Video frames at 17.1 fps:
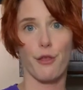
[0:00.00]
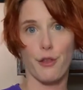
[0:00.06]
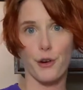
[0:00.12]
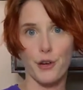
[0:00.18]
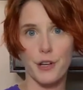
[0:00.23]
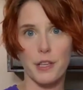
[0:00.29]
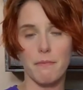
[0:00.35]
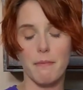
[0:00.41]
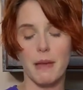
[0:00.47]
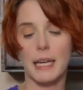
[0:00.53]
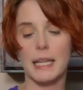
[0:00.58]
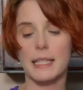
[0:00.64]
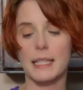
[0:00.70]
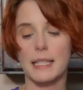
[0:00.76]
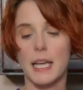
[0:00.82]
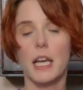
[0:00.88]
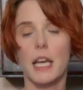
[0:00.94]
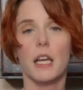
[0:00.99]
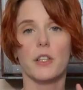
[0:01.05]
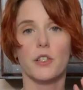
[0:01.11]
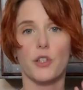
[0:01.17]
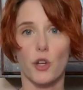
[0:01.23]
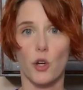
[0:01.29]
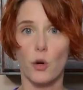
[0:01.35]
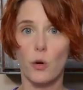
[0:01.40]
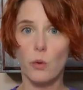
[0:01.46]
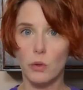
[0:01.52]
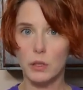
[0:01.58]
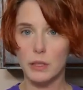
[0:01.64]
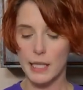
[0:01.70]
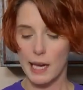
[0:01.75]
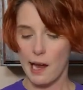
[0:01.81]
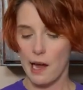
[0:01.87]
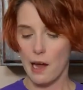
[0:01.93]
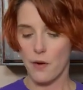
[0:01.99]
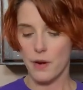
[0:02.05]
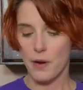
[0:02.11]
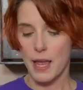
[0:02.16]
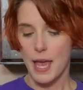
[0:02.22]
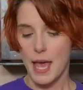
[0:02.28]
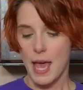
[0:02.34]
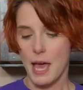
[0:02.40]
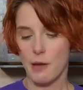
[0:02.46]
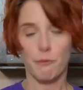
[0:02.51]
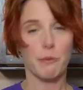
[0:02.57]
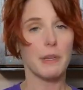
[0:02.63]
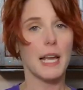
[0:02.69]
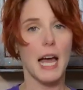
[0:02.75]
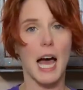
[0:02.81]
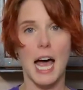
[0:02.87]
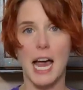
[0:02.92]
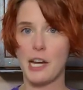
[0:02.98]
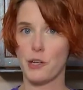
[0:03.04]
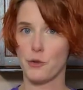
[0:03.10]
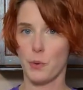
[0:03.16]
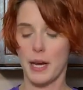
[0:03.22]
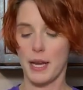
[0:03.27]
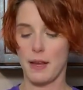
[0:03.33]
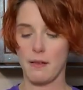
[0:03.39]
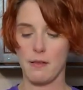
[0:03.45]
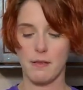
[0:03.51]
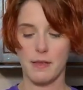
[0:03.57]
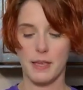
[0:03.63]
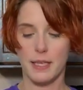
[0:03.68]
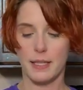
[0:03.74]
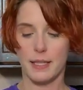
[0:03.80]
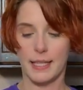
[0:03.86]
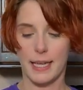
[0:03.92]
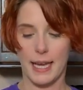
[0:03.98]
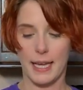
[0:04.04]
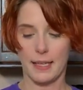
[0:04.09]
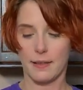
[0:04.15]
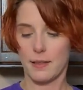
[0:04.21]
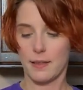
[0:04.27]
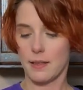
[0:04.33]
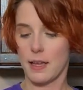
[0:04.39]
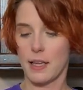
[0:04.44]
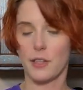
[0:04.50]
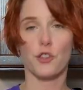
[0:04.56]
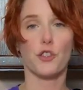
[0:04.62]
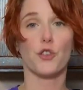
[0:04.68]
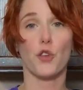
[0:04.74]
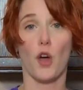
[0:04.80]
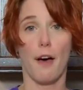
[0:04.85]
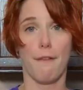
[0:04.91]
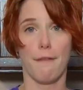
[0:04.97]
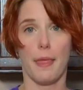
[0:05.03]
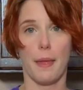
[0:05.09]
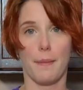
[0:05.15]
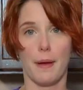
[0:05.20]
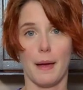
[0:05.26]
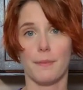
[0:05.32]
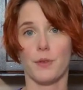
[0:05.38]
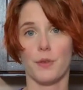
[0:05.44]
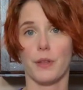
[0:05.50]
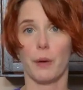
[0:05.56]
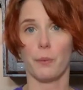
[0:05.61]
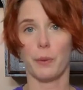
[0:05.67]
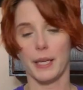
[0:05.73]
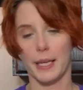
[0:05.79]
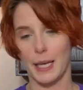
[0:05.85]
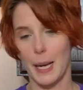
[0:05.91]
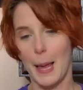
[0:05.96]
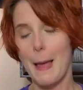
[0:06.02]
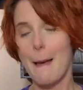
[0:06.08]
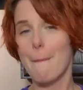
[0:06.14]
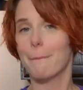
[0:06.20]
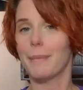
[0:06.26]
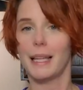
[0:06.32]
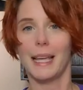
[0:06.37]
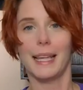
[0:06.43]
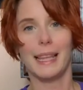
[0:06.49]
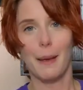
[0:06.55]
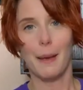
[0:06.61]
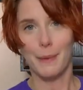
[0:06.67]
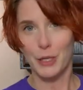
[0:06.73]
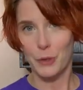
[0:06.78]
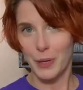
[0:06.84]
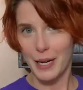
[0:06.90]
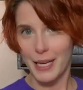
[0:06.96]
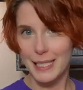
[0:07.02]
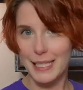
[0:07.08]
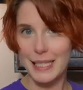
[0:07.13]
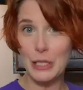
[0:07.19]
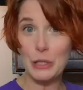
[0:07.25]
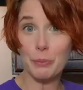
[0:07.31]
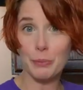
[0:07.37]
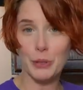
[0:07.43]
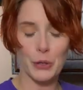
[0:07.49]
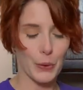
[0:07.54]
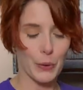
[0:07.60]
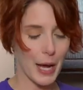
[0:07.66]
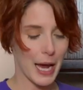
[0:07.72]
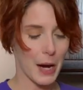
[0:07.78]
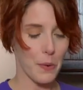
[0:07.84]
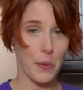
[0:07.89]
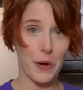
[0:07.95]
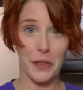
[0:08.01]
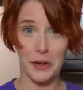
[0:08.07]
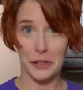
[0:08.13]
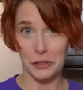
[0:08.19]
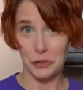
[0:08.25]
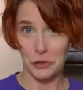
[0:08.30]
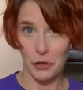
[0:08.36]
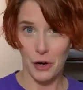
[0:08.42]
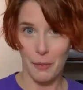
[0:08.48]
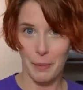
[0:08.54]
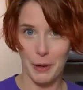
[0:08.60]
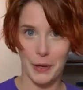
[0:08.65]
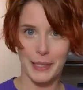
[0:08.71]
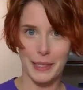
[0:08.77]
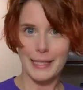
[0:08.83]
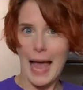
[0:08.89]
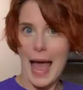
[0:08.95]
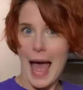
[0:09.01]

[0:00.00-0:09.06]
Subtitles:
30 minutes to cool down and rehydrate these dates and soften them up so that we can blend them into a nice little puree with our strawberries.